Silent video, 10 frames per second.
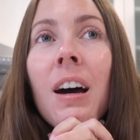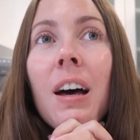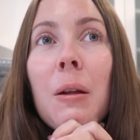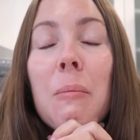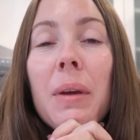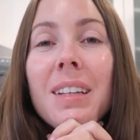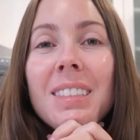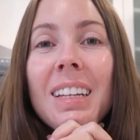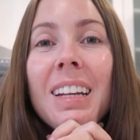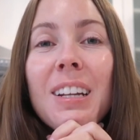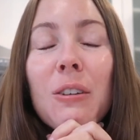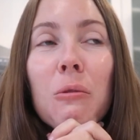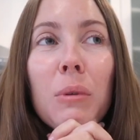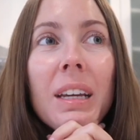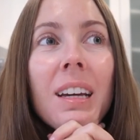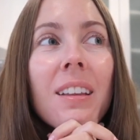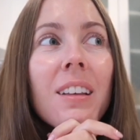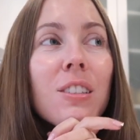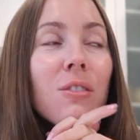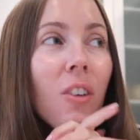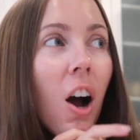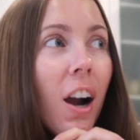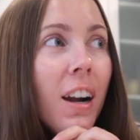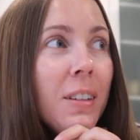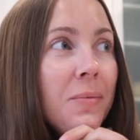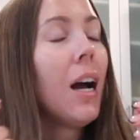an amazing week thus far.